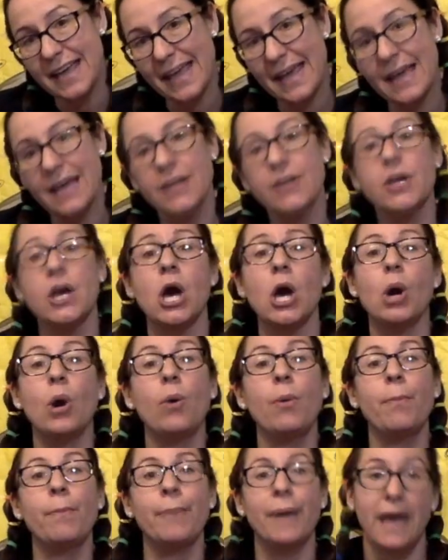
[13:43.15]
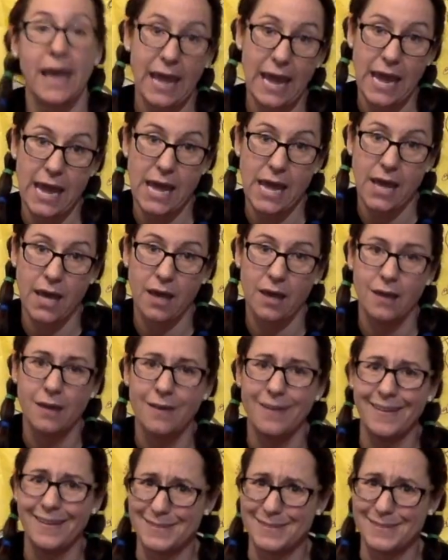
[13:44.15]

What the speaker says: and opaque.